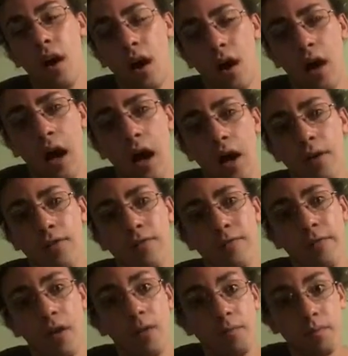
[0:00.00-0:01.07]
uh,
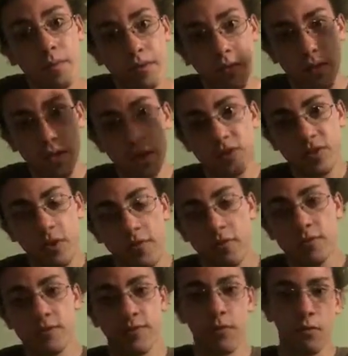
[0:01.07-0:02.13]
from the
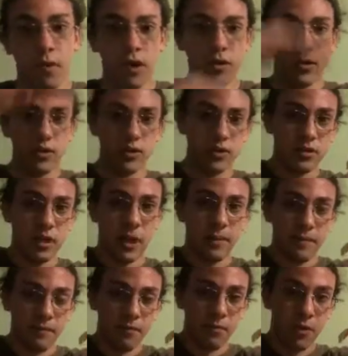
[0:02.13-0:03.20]
surface of the water to the
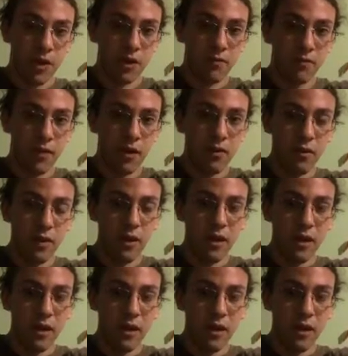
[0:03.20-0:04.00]
top of the waterfall.